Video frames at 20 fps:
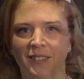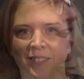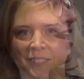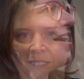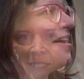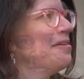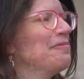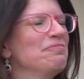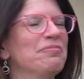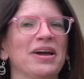
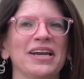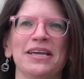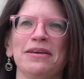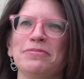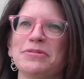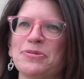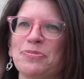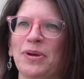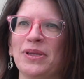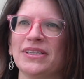My name
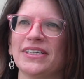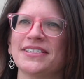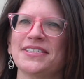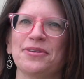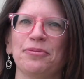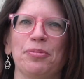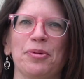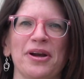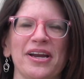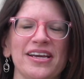is
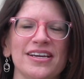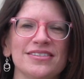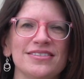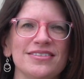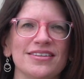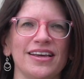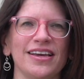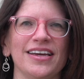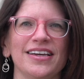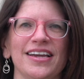Melissa
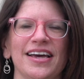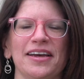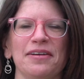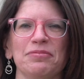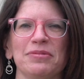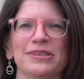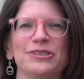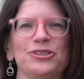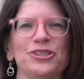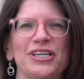Brandt, and I'm
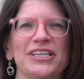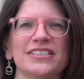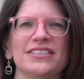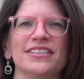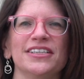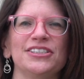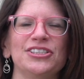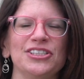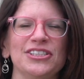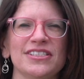the
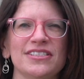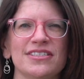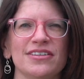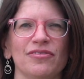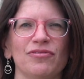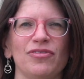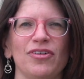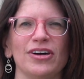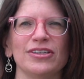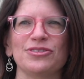Transitions
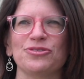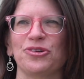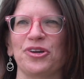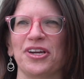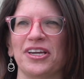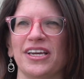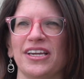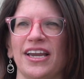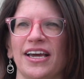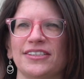and
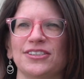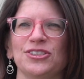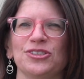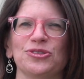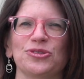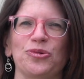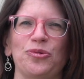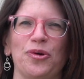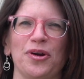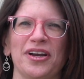Fostering
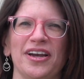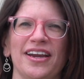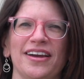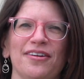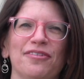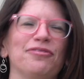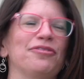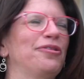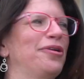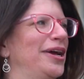Connections
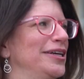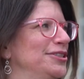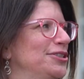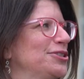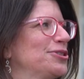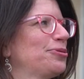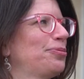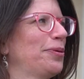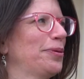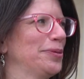Coordinator for
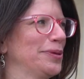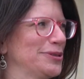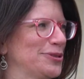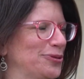Rochester Public